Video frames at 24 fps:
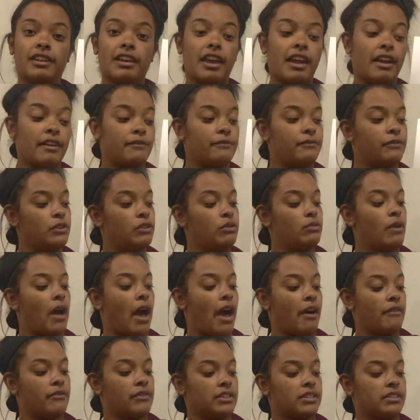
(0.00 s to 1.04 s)
If you
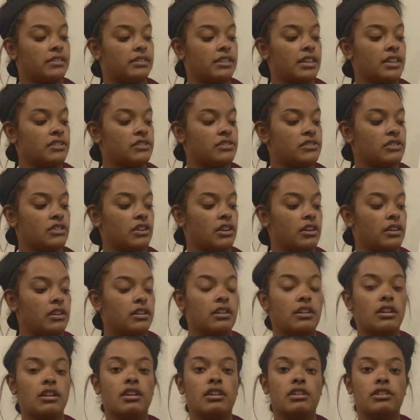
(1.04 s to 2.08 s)
have a sister,
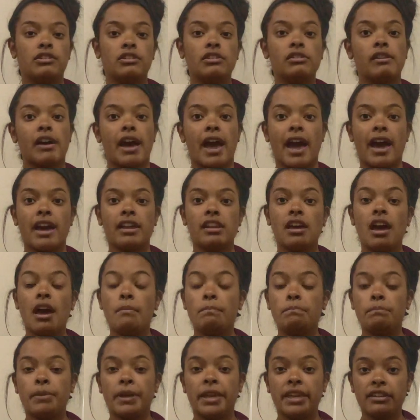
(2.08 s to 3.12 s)
you'll add a
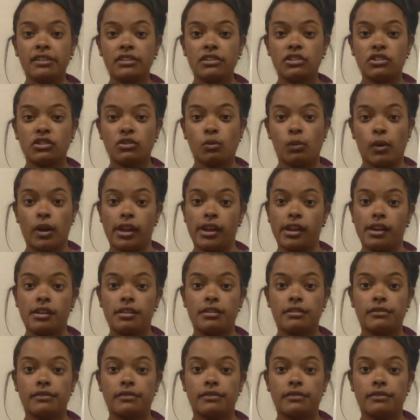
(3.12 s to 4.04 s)
pink square.